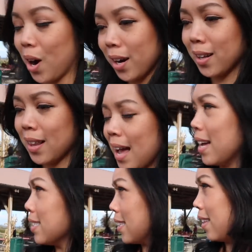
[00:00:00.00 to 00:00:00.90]
Our
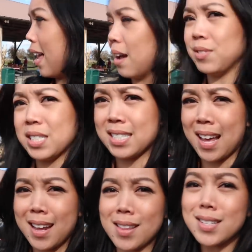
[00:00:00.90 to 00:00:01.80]
class left. It's the
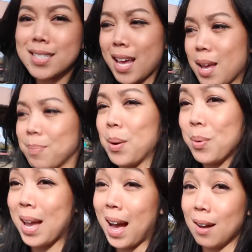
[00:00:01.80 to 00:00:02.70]
end of the day, but
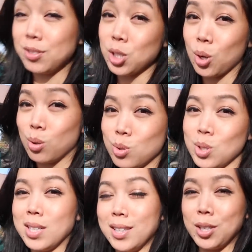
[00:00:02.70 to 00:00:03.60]
we have to go to
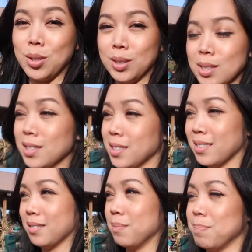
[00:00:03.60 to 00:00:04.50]
the little
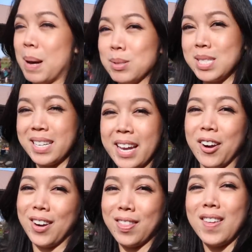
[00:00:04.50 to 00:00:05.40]
bouncy
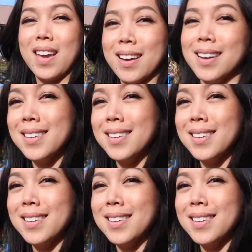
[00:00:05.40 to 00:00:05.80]
carrot thing.